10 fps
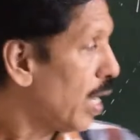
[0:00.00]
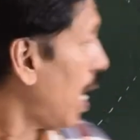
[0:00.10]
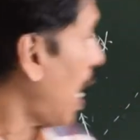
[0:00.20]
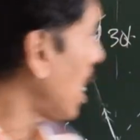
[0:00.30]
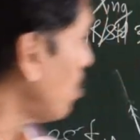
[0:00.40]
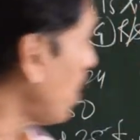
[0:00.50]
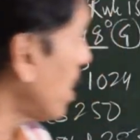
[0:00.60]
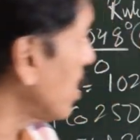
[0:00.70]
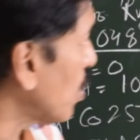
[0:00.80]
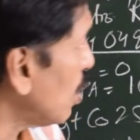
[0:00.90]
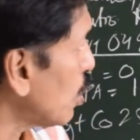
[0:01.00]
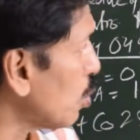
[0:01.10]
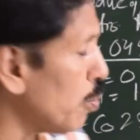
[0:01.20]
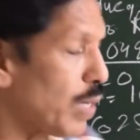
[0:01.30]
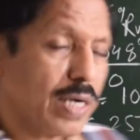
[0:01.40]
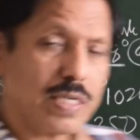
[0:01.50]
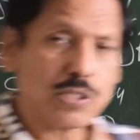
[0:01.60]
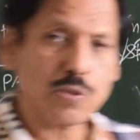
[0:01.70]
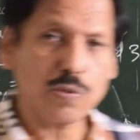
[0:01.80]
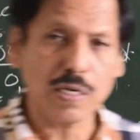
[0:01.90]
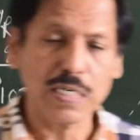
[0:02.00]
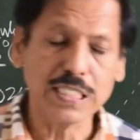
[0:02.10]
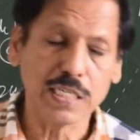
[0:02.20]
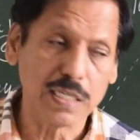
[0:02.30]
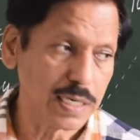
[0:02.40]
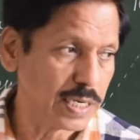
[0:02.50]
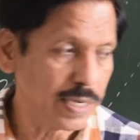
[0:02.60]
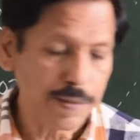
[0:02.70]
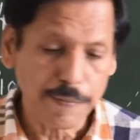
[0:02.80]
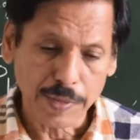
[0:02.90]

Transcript: Aspect is also to be understood literally.